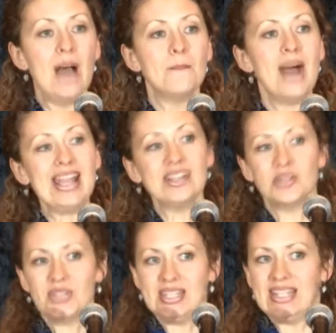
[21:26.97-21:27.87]
My
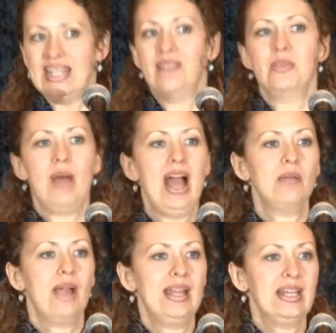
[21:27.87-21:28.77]
understanding of the
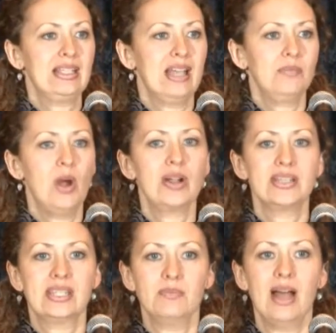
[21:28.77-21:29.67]
Baha'i writings on
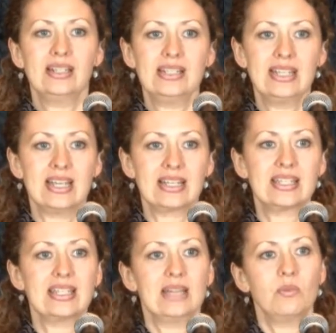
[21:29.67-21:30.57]
partisan
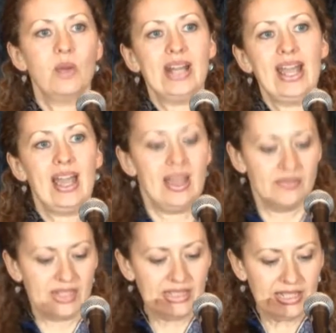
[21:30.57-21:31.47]
politics and what I
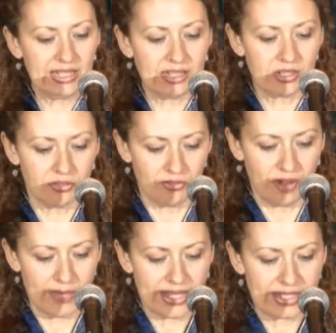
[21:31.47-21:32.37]
have gleaned
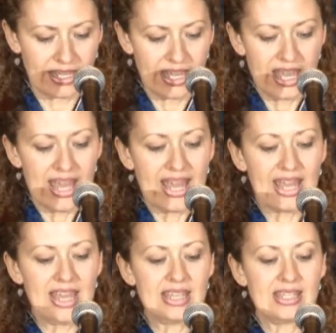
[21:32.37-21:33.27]
from it
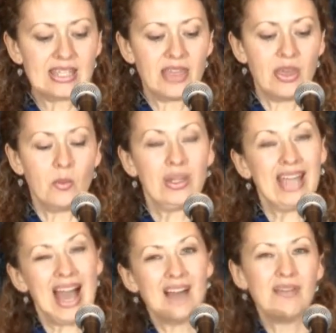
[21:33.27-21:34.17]
is that
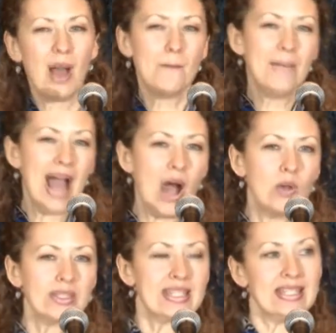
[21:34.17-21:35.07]
we have
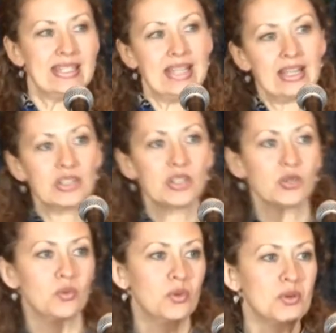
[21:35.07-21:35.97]
about
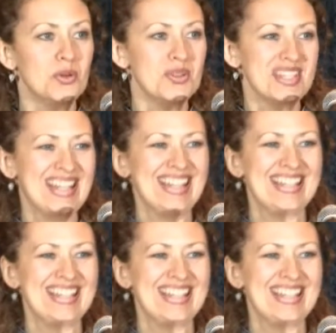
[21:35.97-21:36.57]
six rules,